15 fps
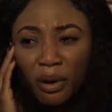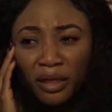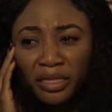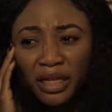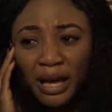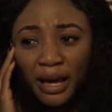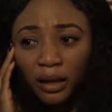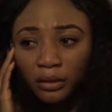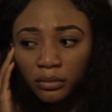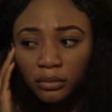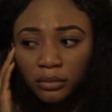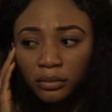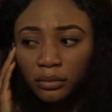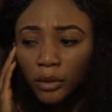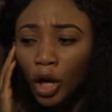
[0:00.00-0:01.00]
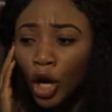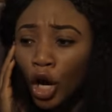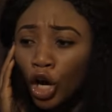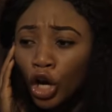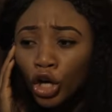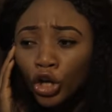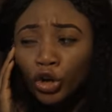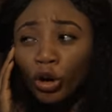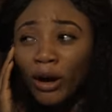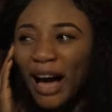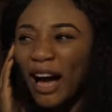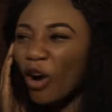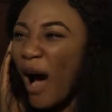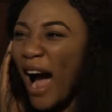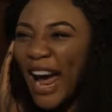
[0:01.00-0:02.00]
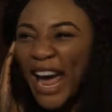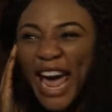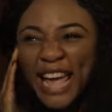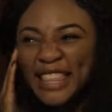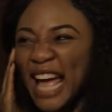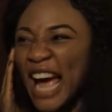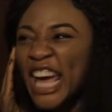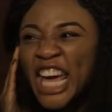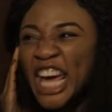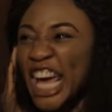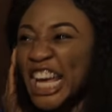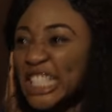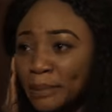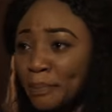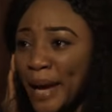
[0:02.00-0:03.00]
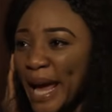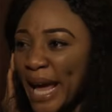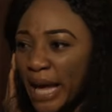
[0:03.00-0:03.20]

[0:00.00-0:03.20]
Mother, you can go ahead and hit.